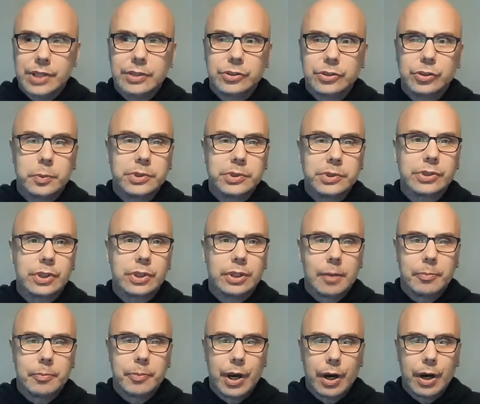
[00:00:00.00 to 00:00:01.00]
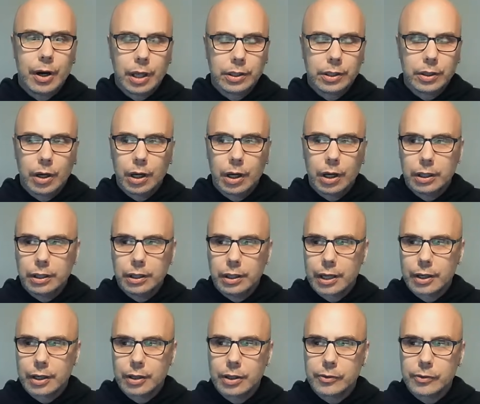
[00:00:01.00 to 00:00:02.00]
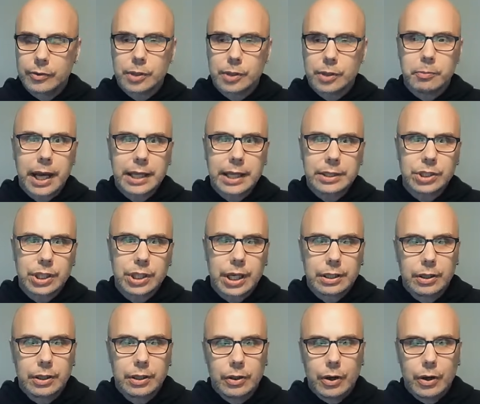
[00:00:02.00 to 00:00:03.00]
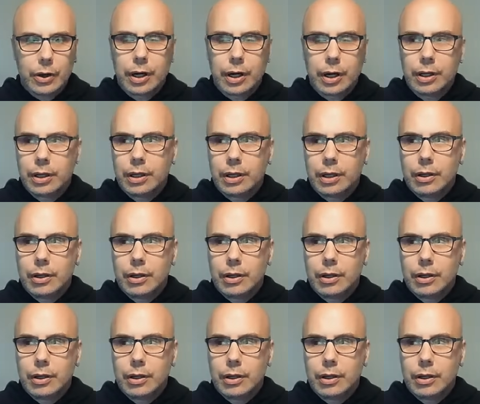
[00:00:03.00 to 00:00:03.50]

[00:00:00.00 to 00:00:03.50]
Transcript: I assume it's still up there on I don't know if it was on my channel or